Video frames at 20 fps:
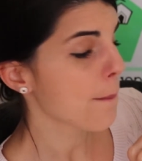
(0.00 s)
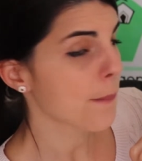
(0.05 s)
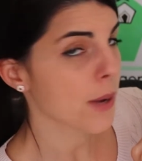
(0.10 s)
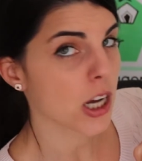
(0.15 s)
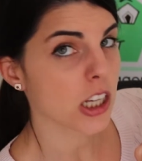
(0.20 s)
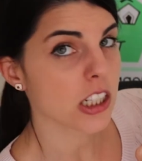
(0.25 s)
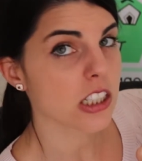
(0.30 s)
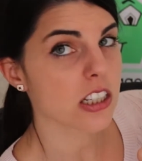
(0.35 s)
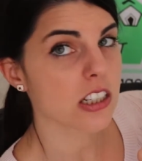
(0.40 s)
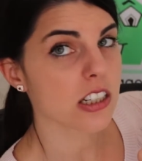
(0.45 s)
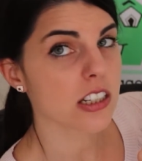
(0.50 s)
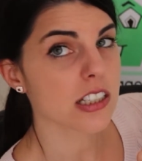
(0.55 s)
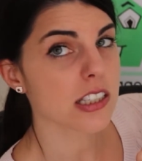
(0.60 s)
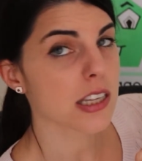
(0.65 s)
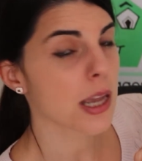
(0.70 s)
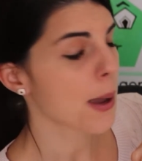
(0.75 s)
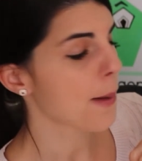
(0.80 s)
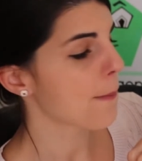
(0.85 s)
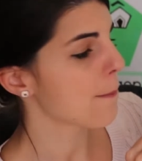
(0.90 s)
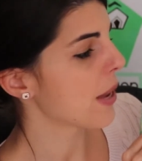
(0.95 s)

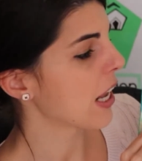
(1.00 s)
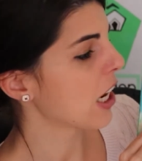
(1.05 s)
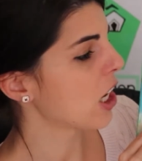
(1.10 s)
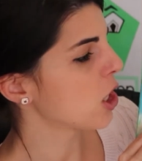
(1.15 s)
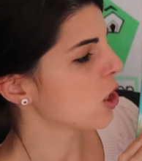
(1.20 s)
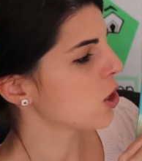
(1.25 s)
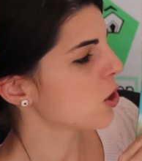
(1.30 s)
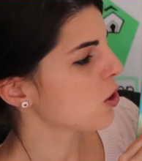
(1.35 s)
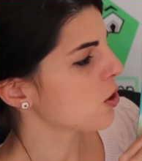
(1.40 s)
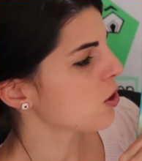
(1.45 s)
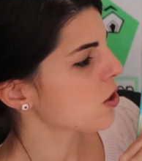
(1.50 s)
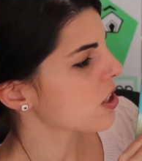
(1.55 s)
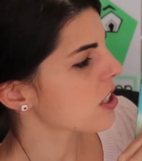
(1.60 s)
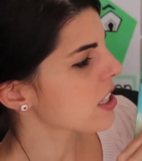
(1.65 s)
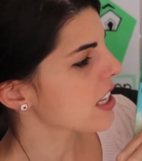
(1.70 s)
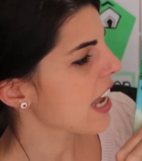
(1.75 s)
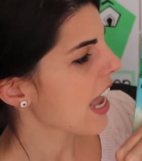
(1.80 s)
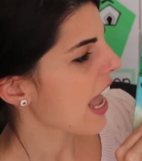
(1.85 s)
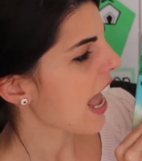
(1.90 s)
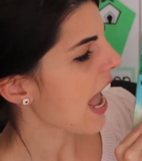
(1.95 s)
bottles,
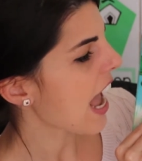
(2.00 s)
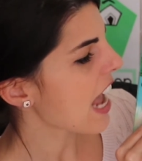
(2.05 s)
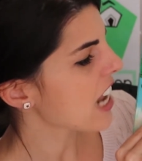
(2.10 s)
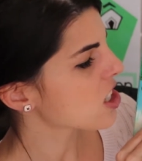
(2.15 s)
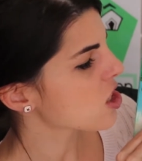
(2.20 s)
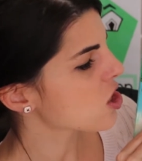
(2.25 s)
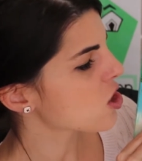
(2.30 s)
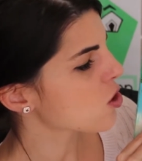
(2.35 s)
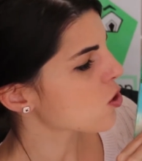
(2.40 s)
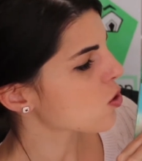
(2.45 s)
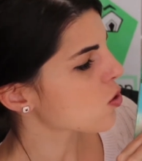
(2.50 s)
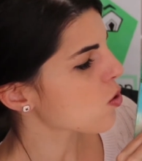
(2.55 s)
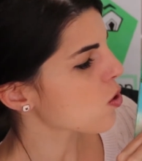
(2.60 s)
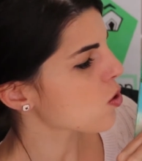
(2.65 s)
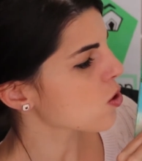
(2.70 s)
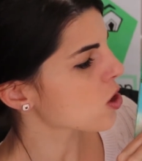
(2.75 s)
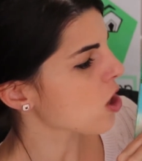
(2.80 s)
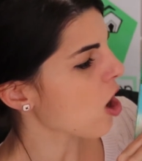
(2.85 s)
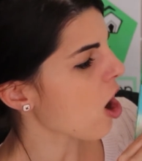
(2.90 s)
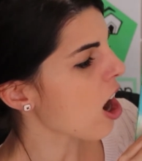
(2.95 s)
balloons, and
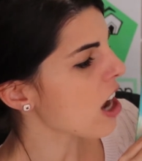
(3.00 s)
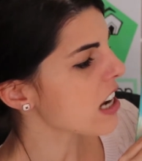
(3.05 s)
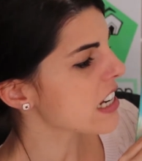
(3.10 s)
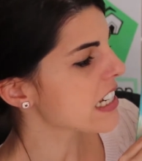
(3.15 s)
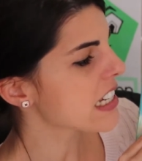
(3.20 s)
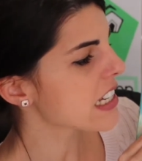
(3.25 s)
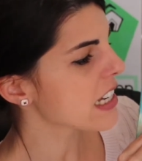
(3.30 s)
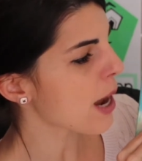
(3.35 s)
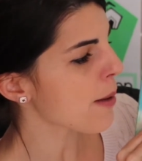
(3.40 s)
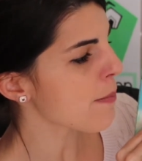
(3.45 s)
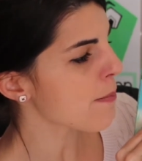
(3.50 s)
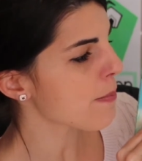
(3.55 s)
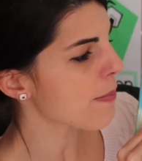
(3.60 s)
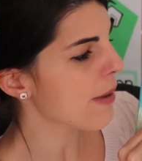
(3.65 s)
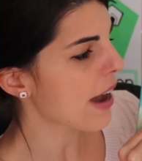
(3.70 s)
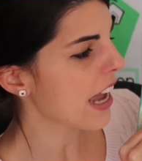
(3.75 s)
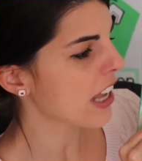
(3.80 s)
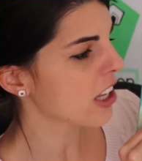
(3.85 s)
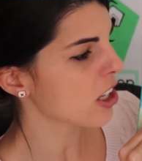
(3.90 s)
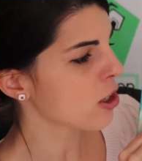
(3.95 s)
straws are dumped
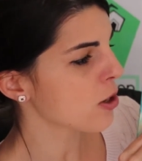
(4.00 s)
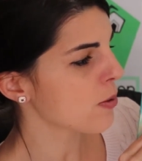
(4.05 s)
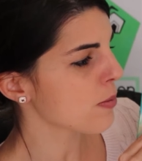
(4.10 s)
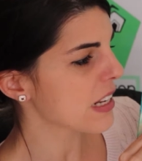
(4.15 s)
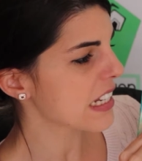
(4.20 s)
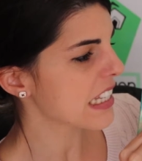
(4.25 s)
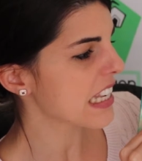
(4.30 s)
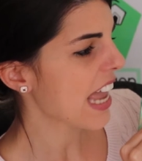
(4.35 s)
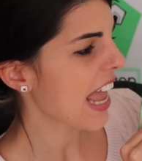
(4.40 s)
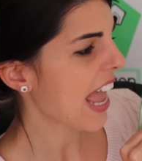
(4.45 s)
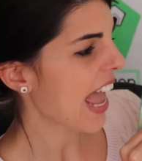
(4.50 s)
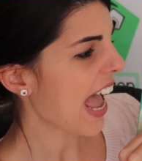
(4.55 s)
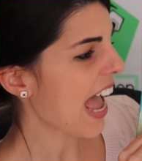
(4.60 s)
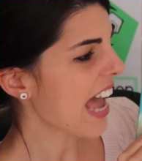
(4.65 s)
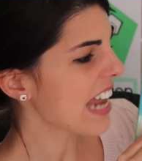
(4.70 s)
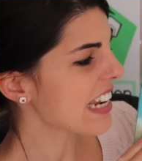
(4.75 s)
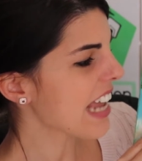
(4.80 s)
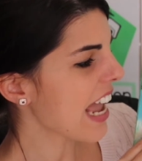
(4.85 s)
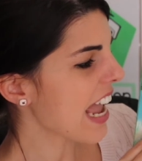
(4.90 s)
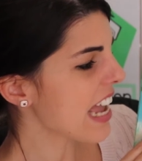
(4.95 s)
by humans
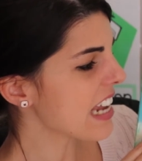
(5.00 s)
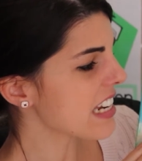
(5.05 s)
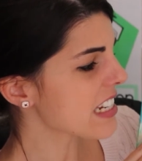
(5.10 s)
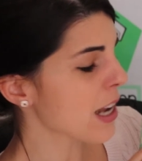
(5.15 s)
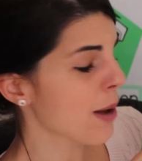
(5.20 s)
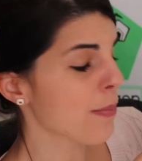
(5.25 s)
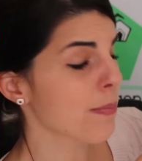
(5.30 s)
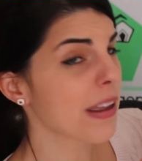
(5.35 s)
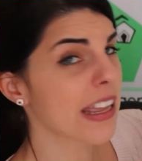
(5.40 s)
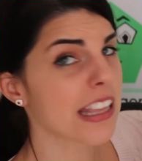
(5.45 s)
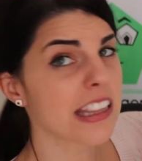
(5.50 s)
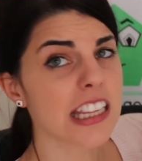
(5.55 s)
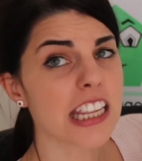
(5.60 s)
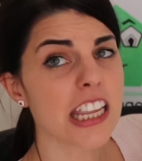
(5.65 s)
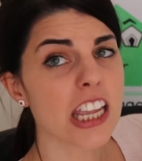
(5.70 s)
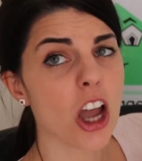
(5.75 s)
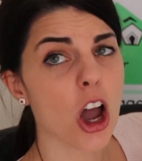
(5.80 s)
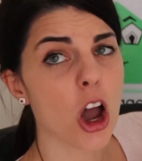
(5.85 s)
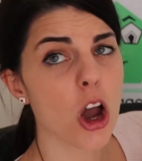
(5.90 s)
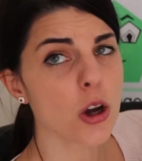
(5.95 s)
and end up in
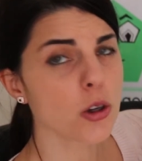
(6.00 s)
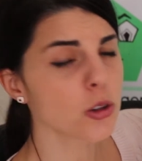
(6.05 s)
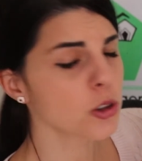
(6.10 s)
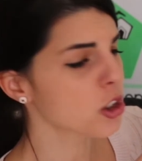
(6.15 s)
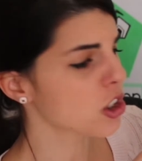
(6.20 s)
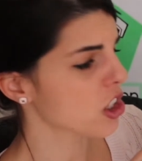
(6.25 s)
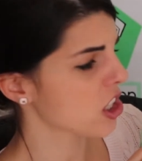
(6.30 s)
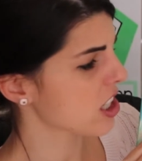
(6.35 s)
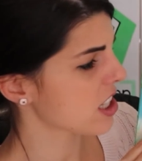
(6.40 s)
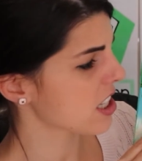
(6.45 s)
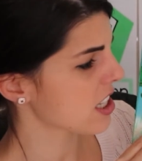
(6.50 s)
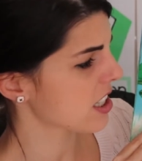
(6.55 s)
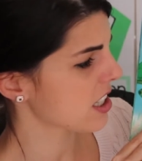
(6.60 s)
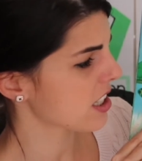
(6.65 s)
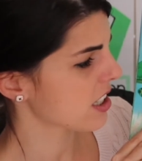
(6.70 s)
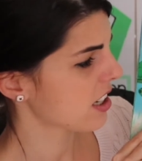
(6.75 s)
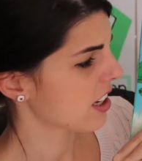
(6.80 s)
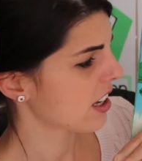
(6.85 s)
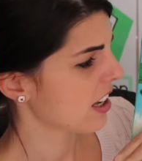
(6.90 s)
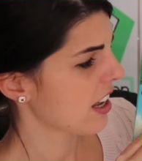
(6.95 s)
the
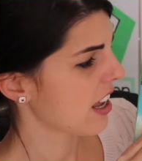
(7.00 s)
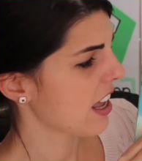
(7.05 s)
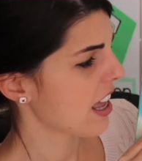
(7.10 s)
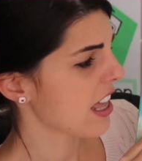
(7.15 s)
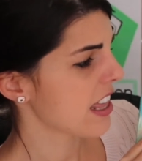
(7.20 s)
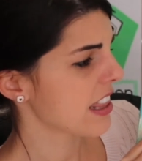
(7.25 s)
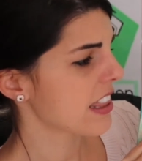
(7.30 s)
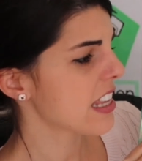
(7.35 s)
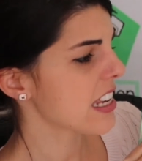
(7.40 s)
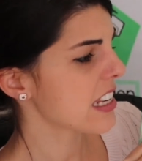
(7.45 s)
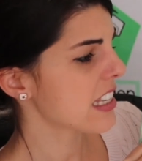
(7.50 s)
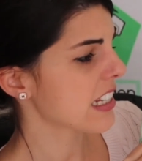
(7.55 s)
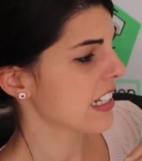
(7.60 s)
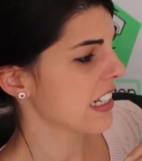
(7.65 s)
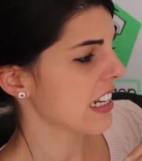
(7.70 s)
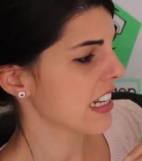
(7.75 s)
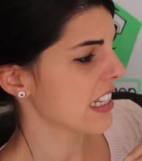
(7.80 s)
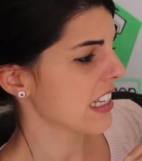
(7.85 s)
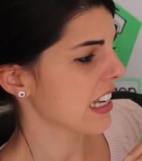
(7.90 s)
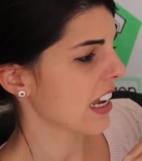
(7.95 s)
oceans. This
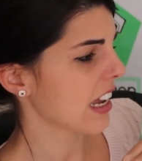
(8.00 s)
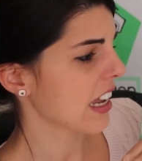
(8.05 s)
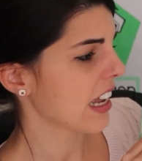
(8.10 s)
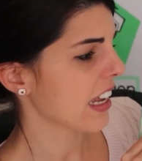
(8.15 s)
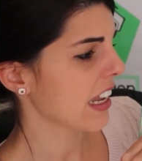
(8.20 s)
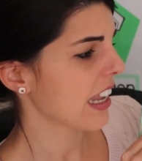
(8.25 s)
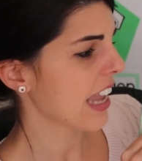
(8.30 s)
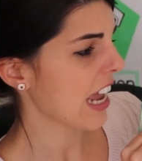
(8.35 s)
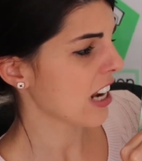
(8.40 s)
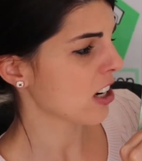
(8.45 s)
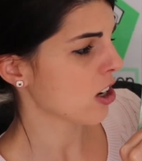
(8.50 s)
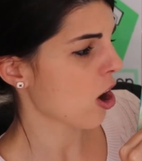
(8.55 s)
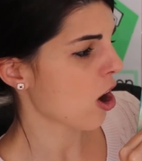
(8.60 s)
litter can